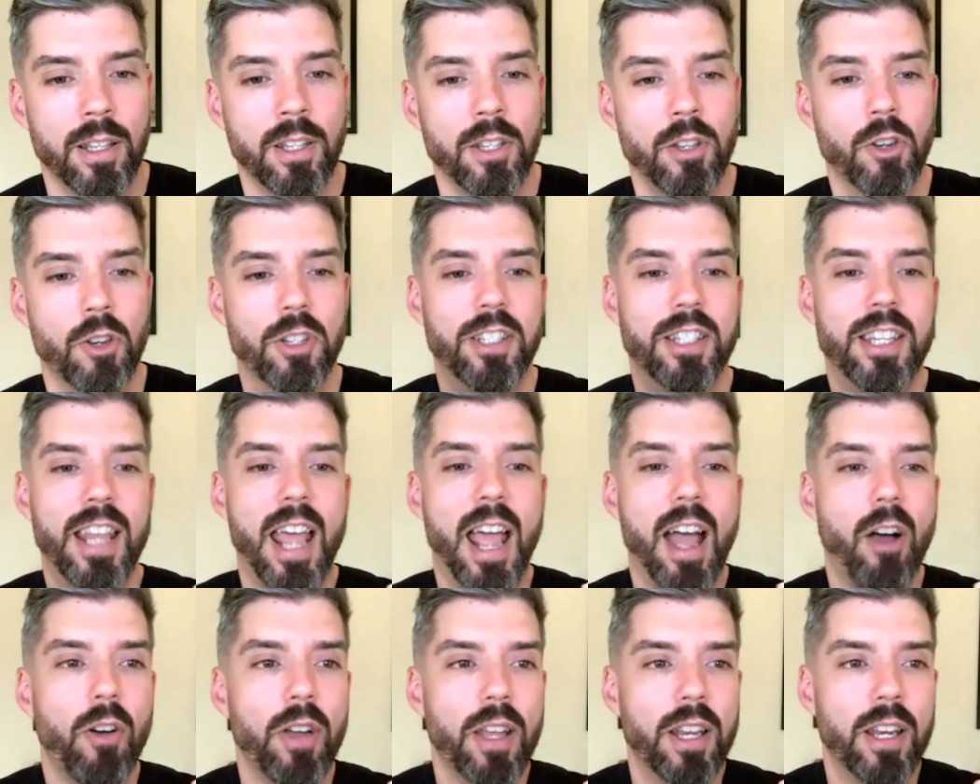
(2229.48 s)
Your
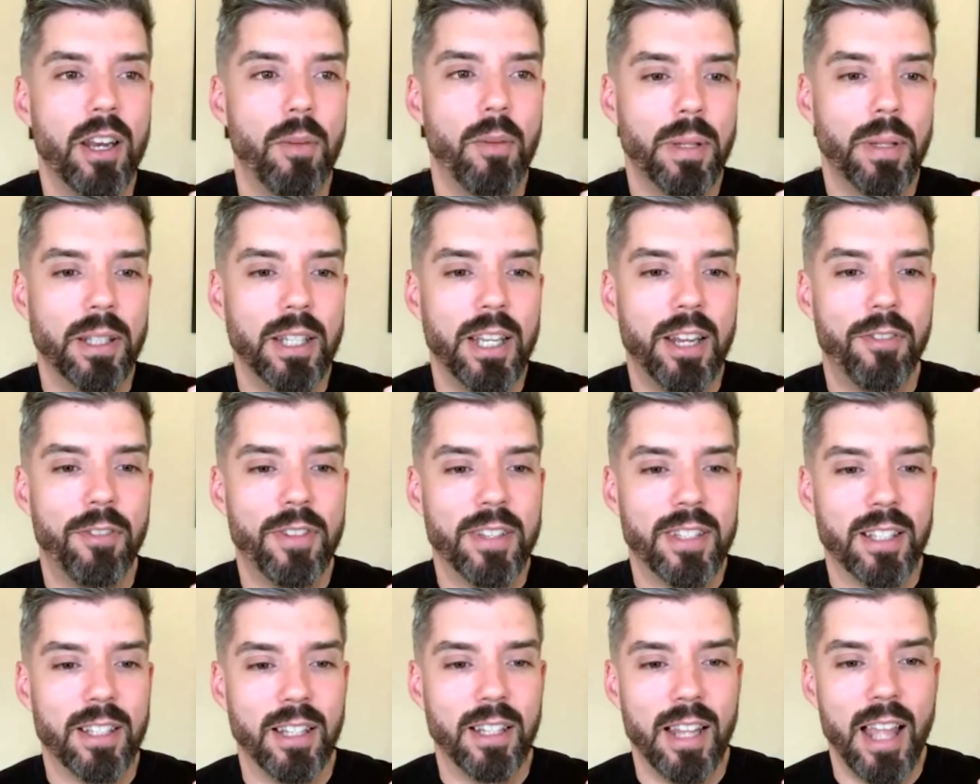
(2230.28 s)
doubt and unbelief
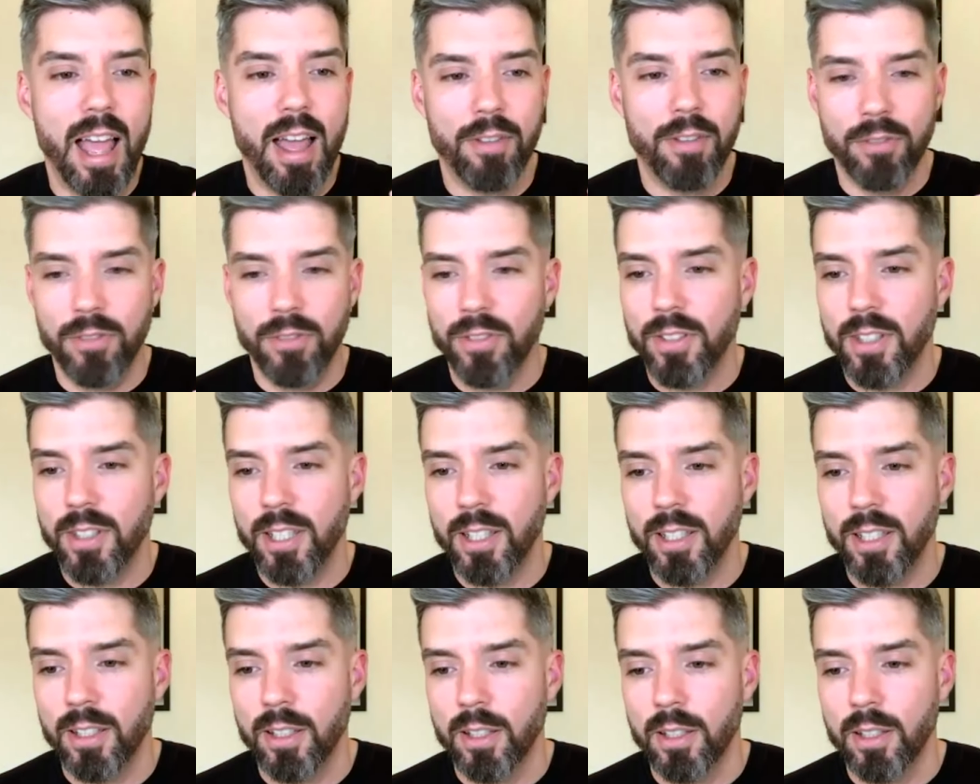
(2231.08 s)
is left.